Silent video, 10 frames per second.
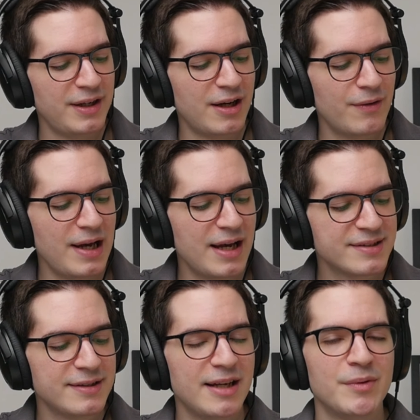Now
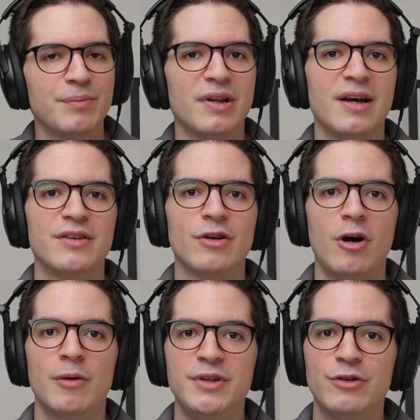as the name implies,
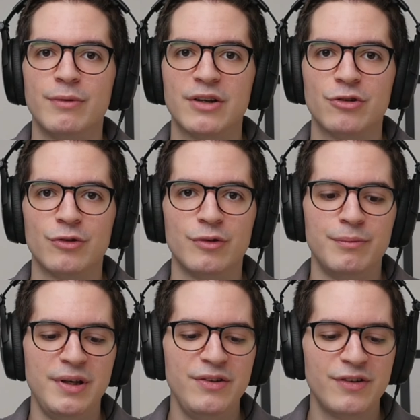
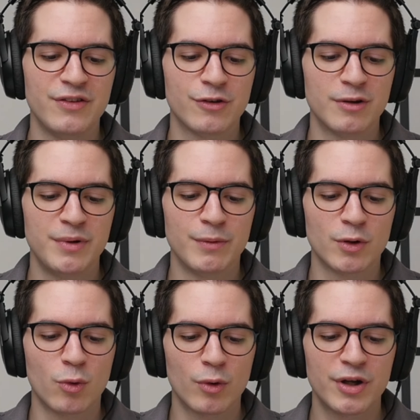omnidirectional means it's going to be
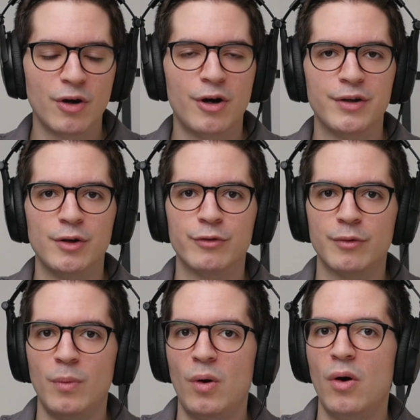recording audio from